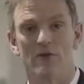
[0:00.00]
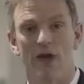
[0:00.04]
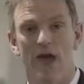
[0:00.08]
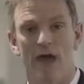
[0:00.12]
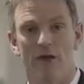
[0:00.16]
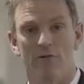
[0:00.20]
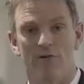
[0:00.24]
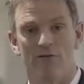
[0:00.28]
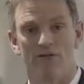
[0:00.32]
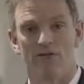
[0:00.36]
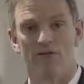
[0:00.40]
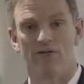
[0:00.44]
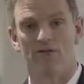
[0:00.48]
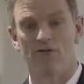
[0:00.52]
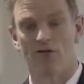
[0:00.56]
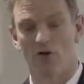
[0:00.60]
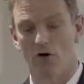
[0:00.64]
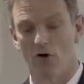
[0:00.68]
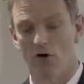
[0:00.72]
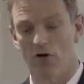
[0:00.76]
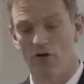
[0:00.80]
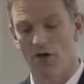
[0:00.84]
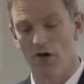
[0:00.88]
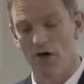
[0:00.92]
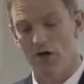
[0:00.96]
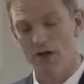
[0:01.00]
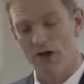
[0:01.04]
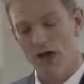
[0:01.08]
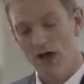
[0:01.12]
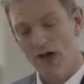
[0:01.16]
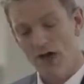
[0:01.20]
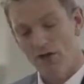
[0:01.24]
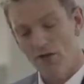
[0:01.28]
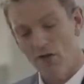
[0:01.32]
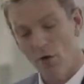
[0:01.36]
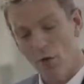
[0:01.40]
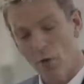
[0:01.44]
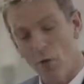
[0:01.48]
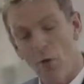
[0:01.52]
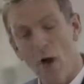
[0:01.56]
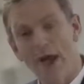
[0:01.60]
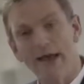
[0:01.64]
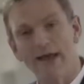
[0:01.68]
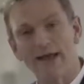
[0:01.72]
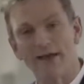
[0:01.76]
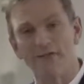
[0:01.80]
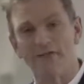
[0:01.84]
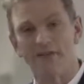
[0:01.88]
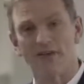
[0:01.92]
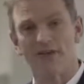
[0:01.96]
there is ensure that the
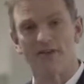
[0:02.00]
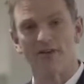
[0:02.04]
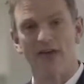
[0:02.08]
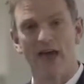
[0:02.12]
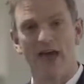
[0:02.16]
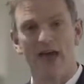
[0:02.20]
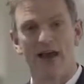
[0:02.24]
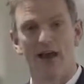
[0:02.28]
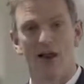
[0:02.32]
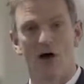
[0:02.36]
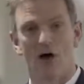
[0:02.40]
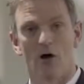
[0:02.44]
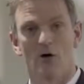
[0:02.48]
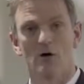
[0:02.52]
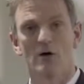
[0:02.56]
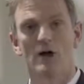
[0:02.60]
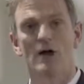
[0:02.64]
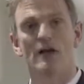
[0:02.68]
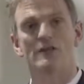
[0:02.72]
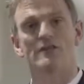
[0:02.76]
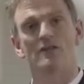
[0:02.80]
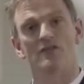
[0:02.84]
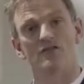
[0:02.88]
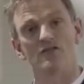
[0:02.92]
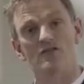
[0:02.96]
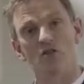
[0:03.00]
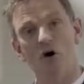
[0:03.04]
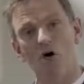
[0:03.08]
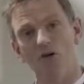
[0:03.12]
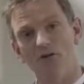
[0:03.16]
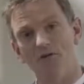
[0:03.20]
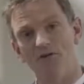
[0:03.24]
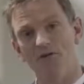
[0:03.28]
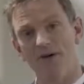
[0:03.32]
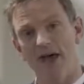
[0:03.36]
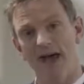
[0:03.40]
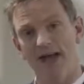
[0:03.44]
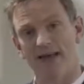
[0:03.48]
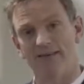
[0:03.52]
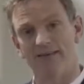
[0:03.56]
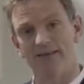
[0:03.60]
wake of this Halo does not affect